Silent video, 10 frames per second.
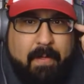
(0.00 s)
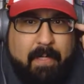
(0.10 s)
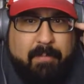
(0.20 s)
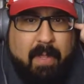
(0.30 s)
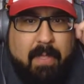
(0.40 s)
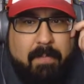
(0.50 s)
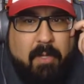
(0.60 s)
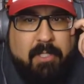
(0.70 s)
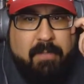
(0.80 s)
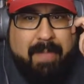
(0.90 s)
is probably the
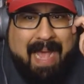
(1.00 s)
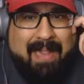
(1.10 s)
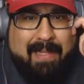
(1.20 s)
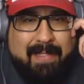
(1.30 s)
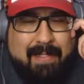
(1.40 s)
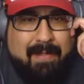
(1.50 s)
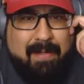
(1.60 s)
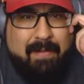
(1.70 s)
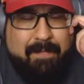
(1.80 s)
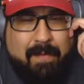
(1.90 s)
most balanced
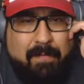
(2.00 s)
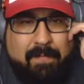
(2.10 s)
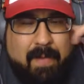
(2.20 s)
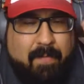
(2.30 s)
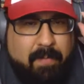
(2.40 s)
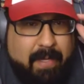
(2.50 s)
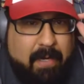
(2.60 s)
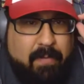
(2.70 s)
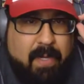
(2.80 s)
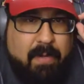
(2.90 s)
if you've never
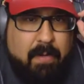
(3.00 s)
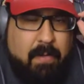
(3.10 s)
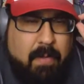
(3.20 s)
played one,